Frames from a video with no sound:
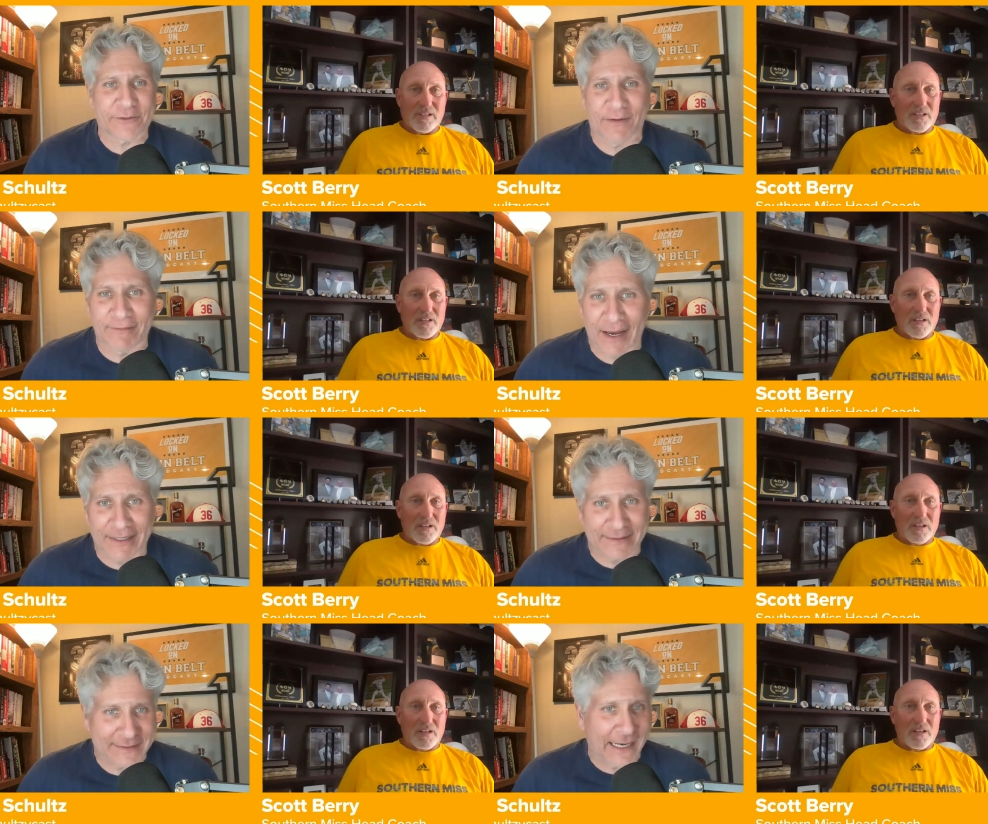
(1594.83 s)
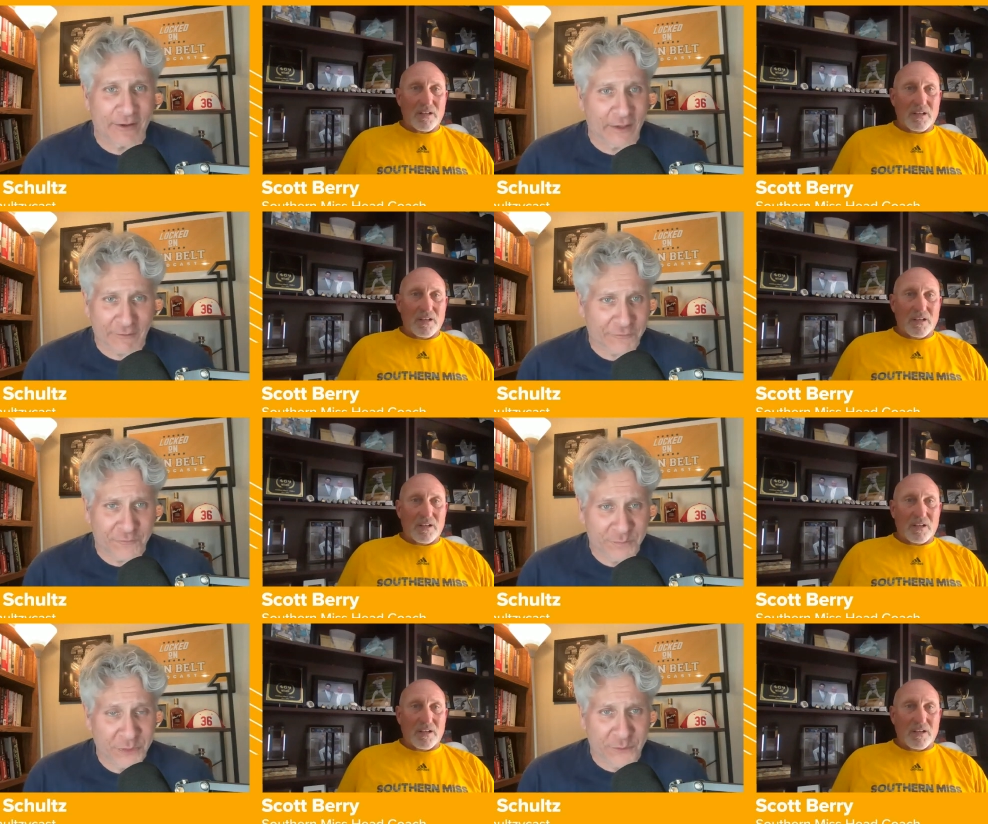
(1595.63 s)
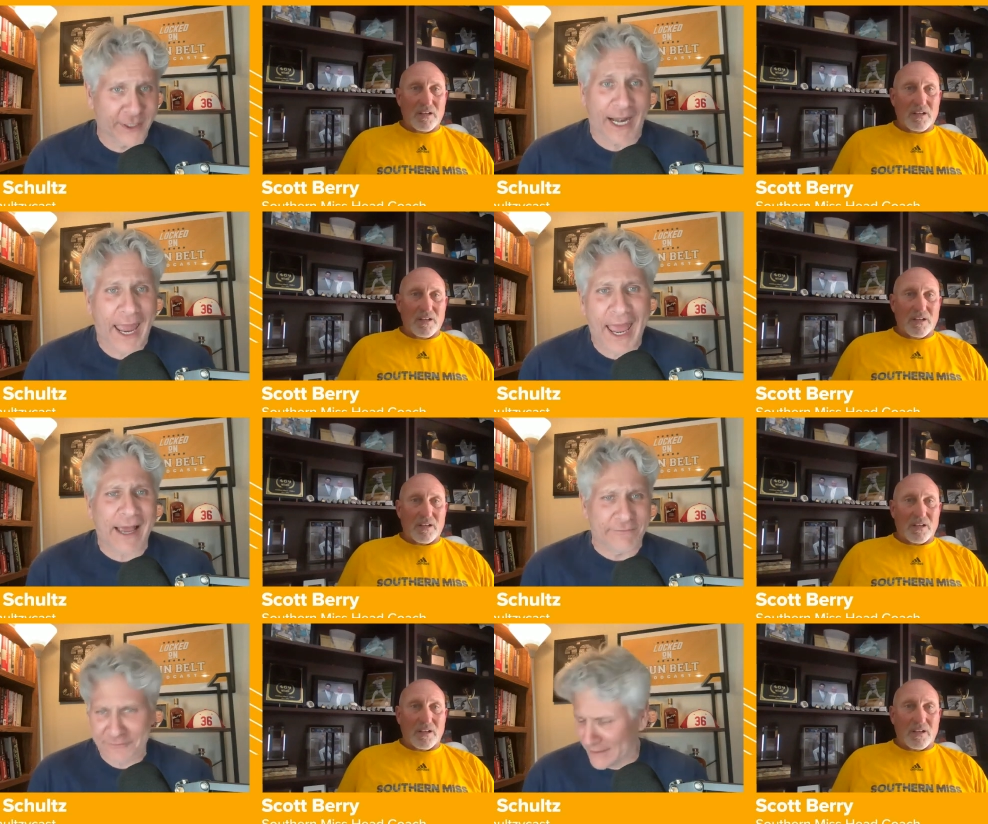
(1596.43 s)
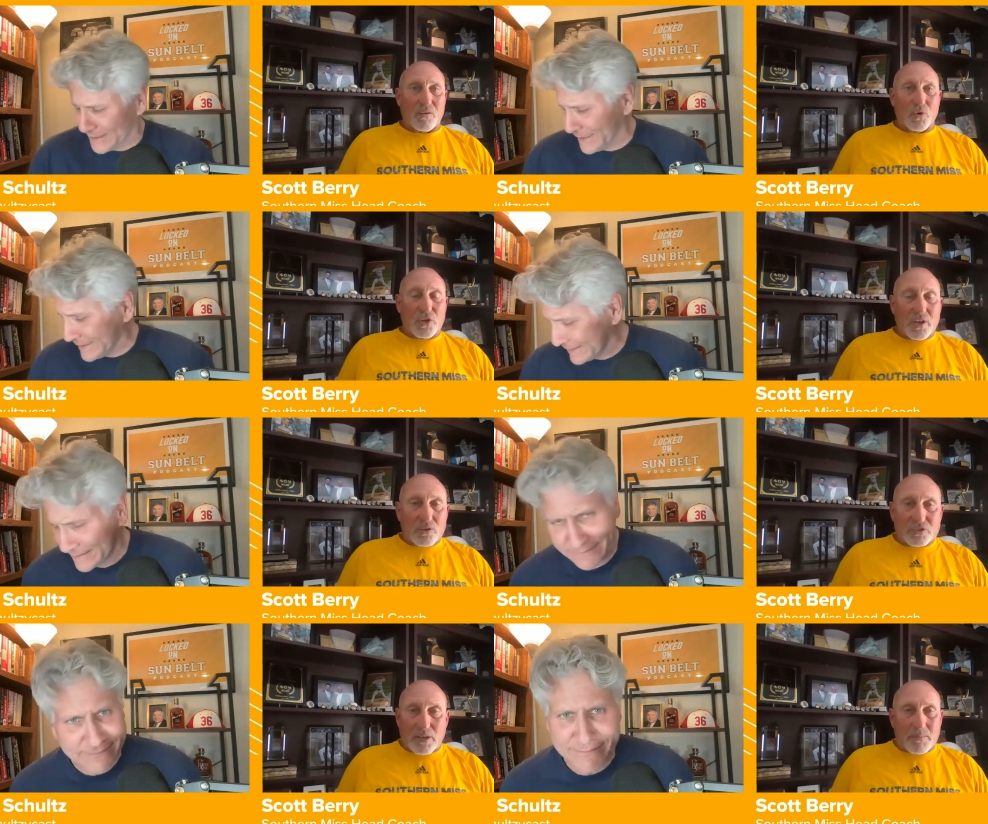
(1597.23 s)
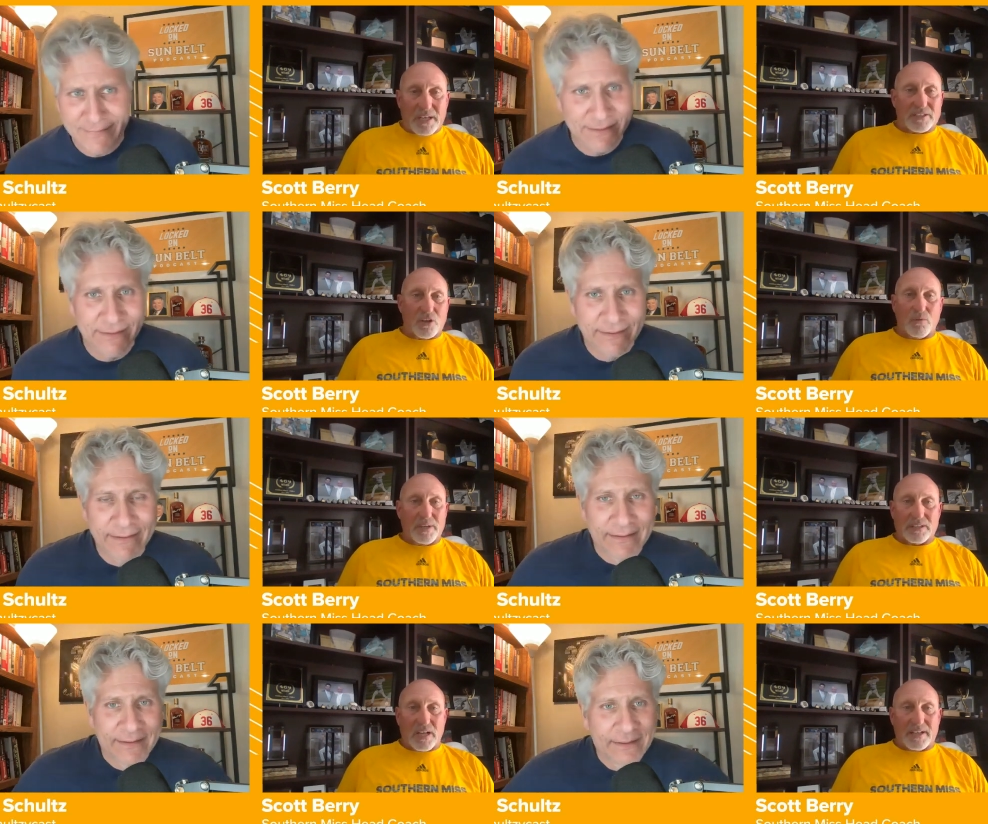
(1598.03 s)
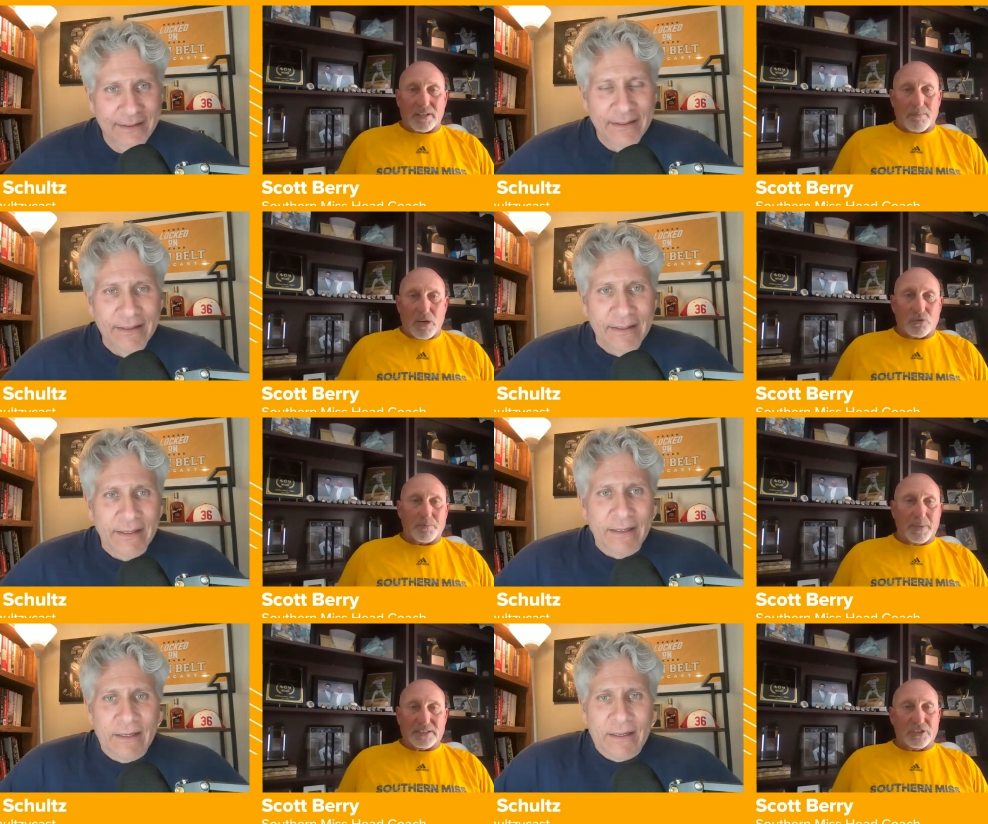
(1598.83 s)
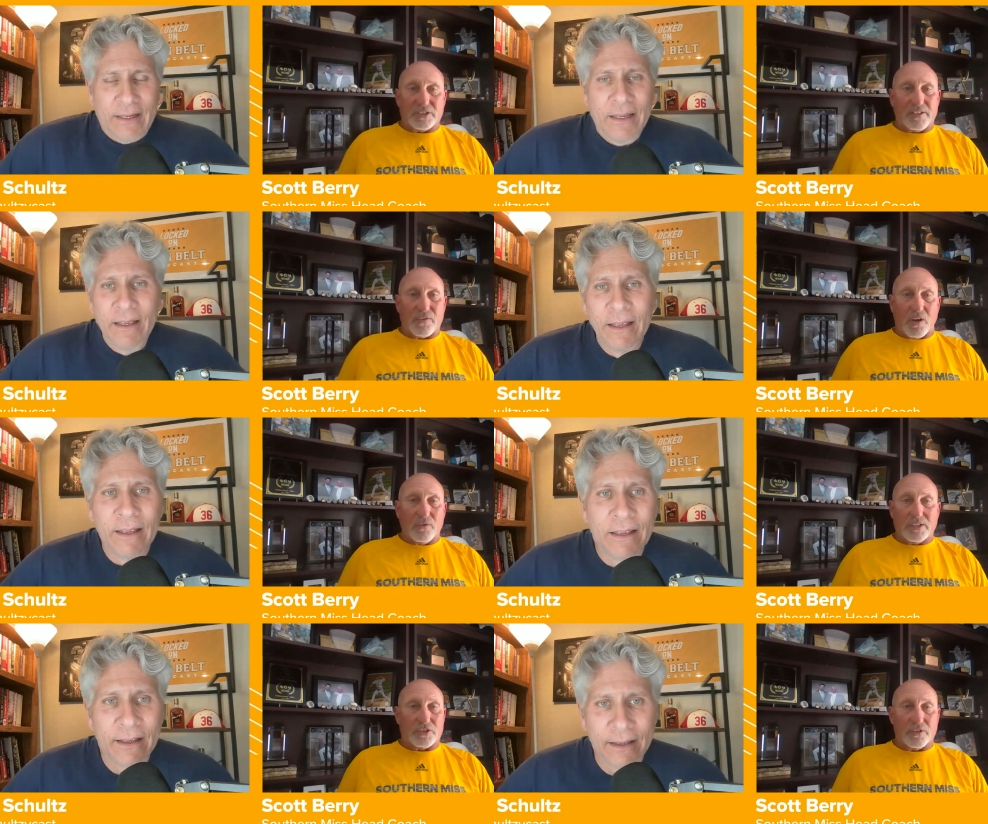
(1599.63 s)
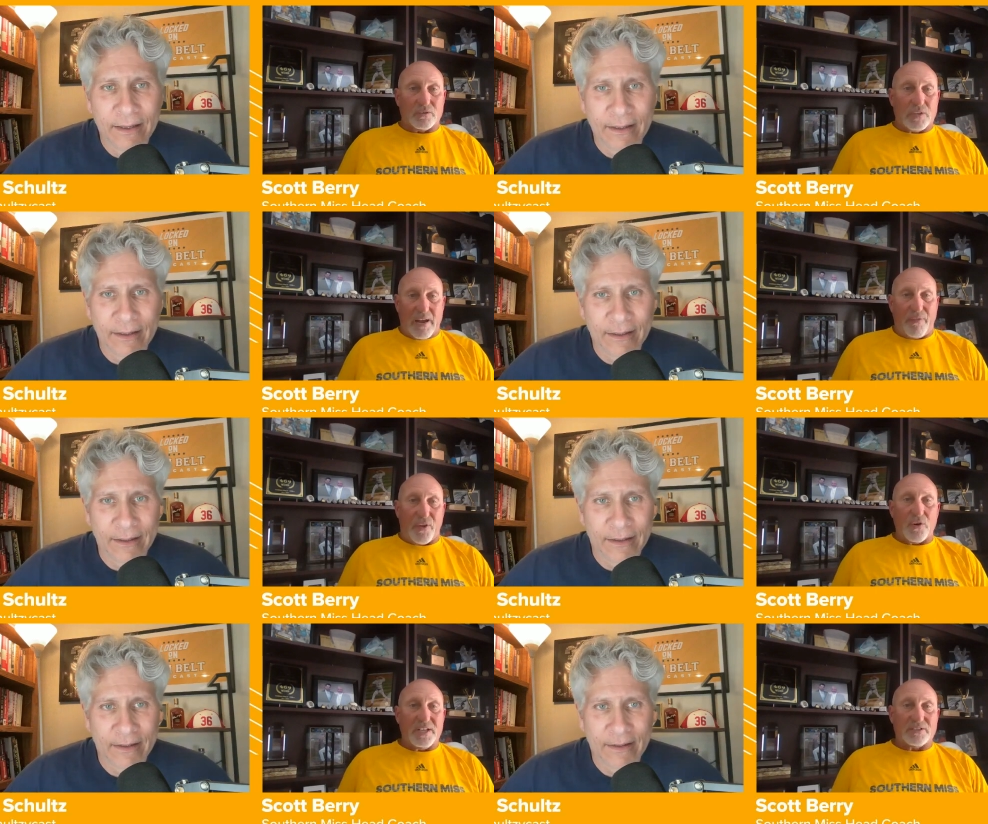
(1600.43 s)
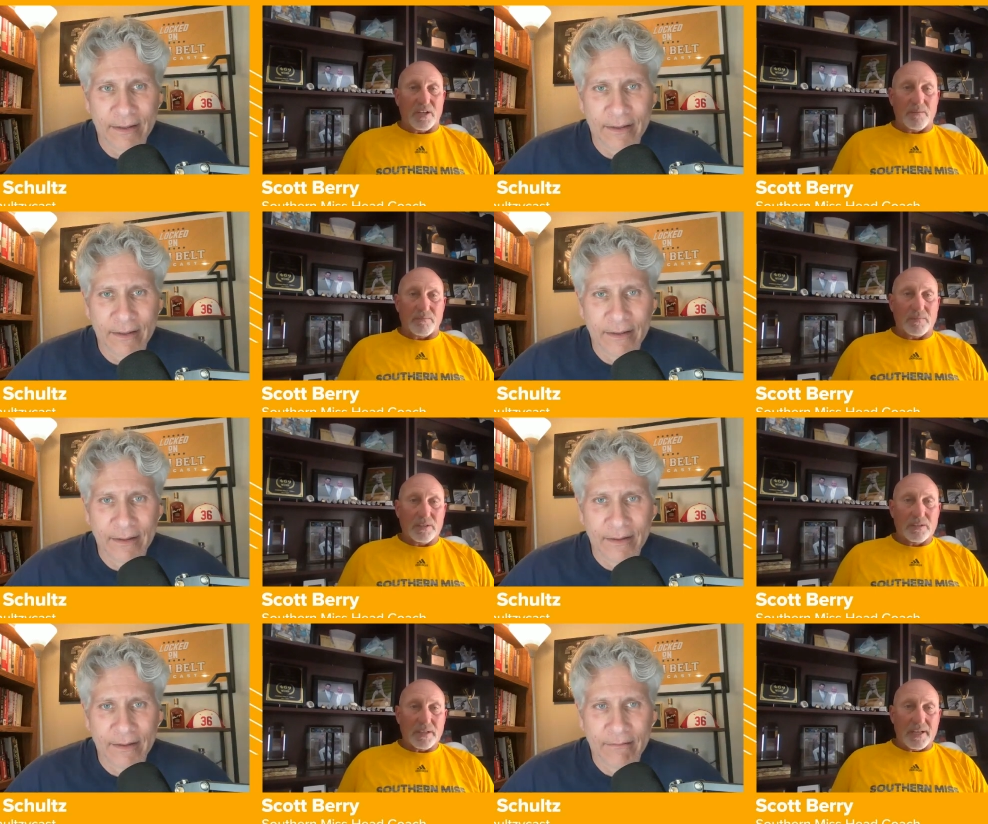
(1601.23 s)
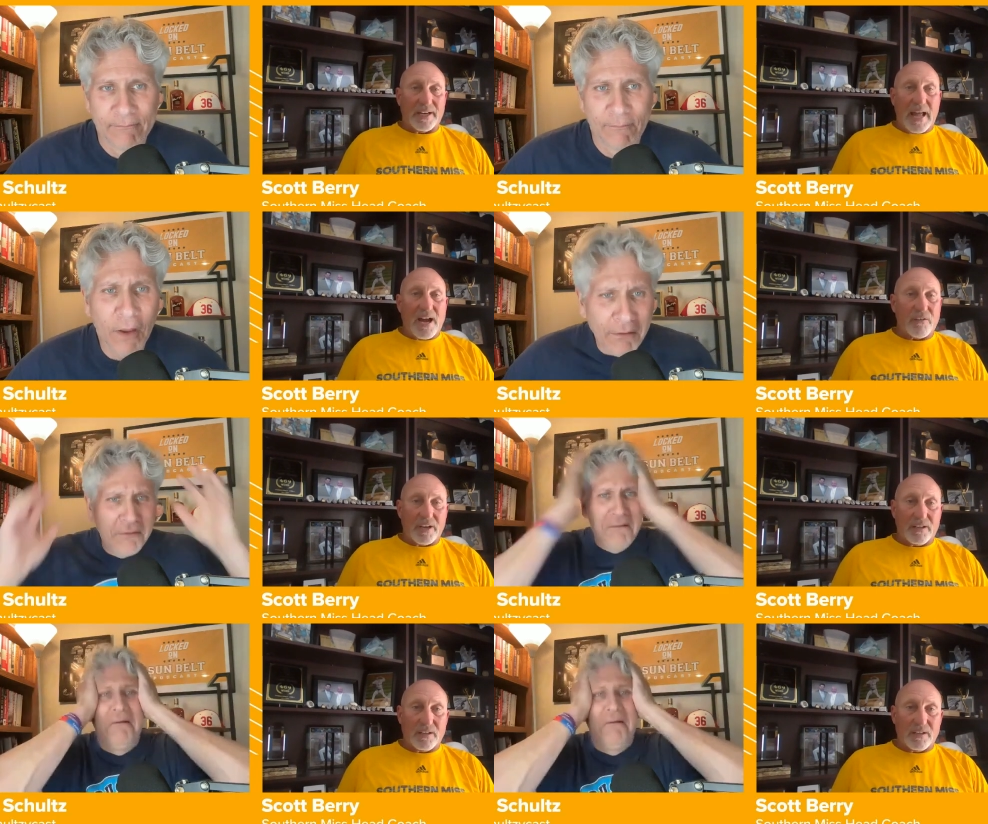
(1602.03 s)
Speaker 1: five outings. It's down to like three and a half.
Speaker 2: Well, you know, somebody told me like the most pitches he's thrown this year was like thirty something in an outing.